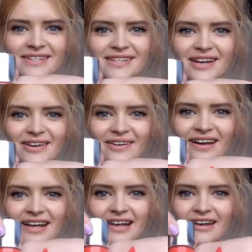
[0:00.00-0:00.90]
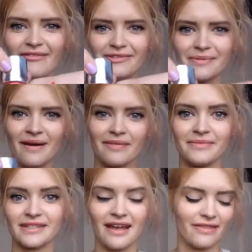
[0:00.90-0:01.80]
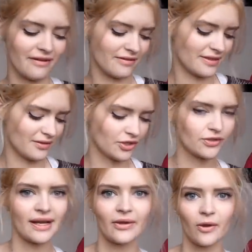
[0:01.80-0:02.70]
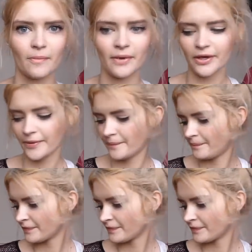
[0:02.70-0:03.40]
So I love to wear them together. They're a great combo.